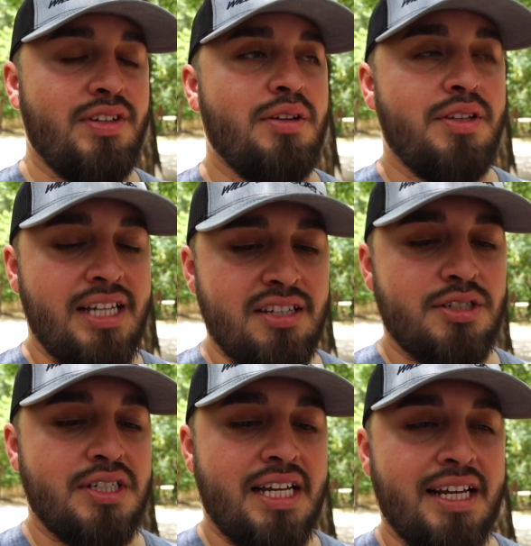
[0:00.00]
video
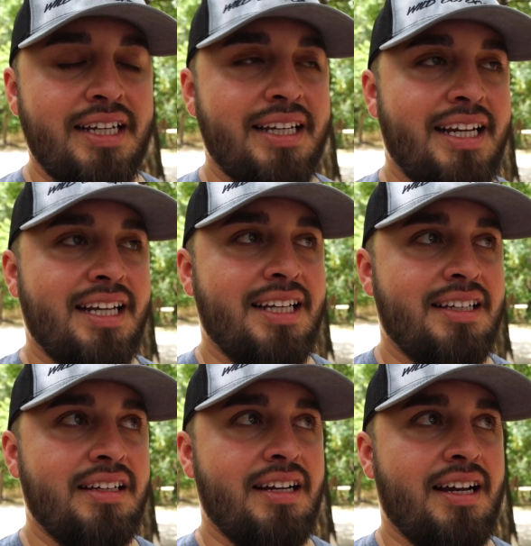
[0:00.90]
yesterday
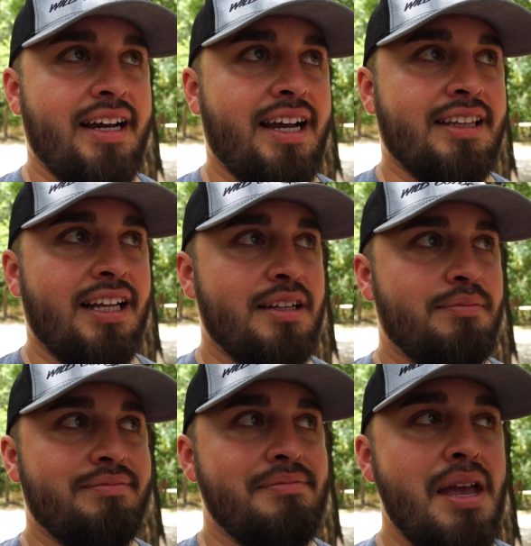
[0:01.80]
and I had like
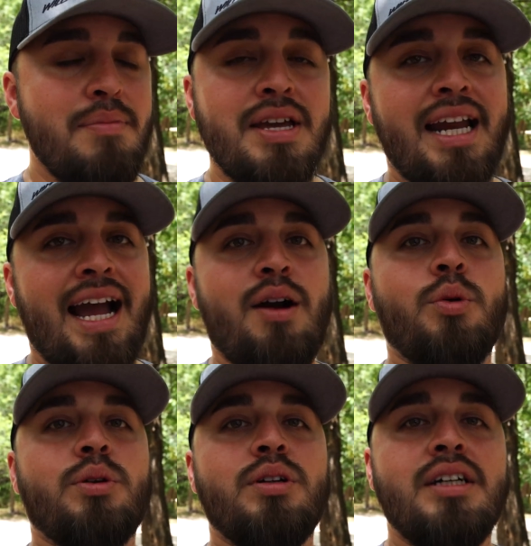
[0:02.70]
maybe an
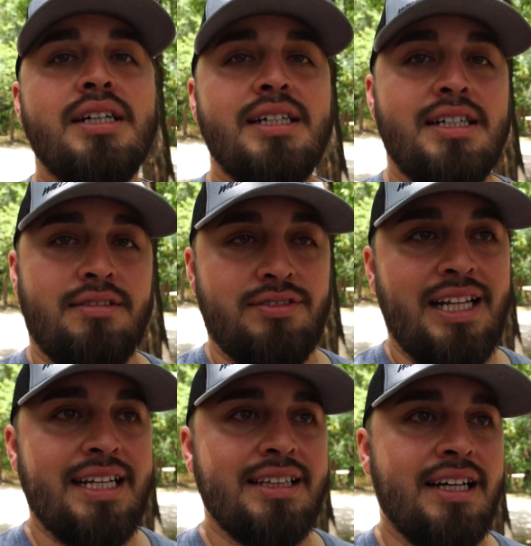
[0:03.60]
hour of
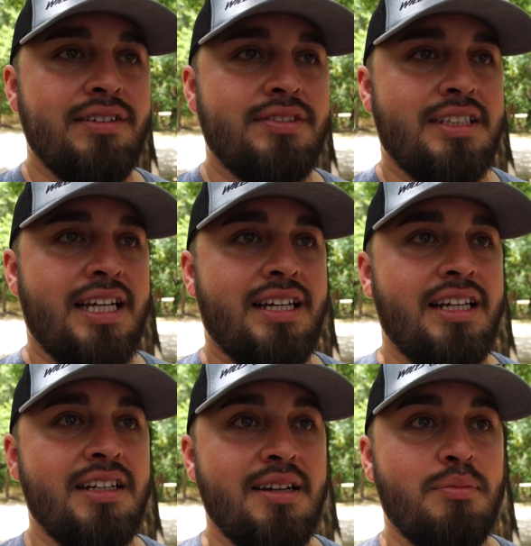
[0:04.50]
light left and
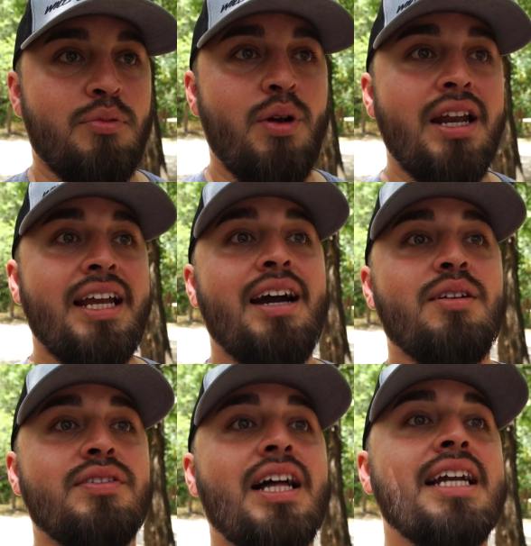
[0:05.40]
ended up running out
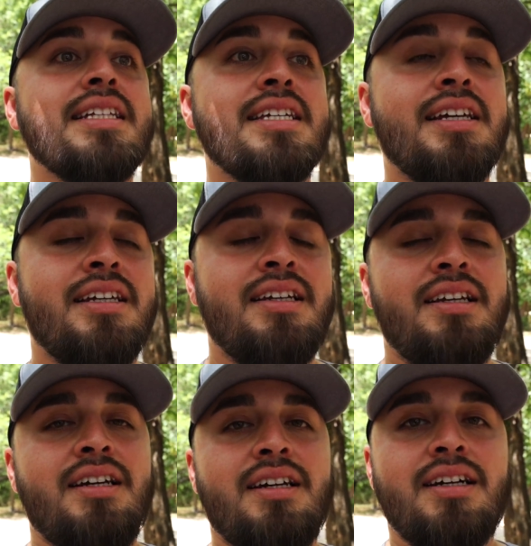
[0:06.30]
of light
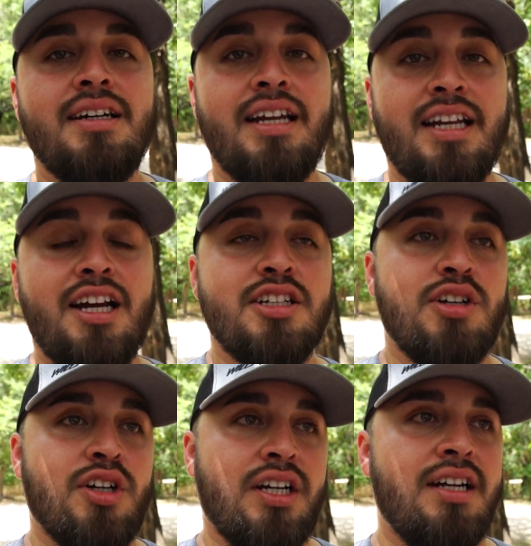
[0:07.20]
and it got
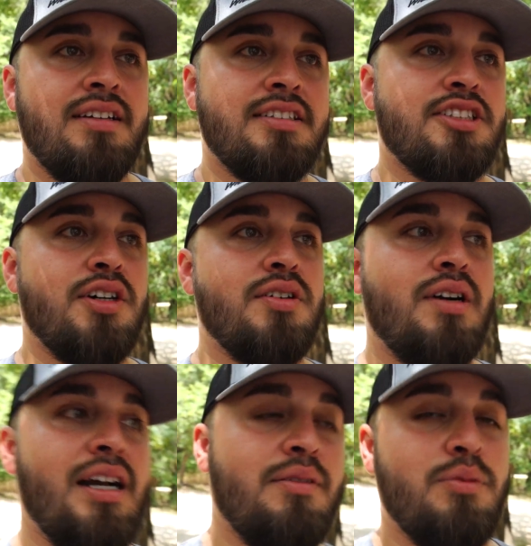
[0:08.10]
dark. So
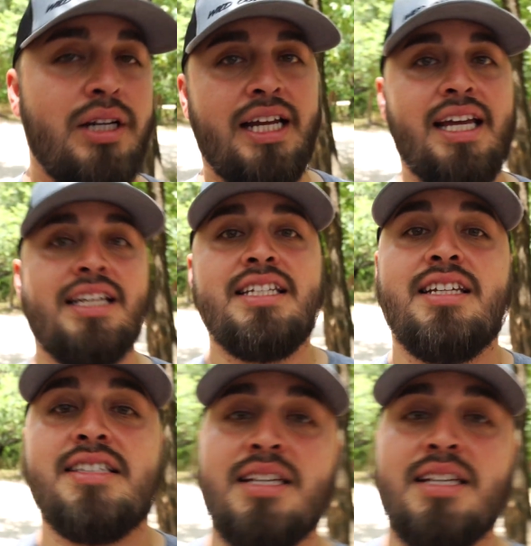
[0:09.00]
I went ahead and did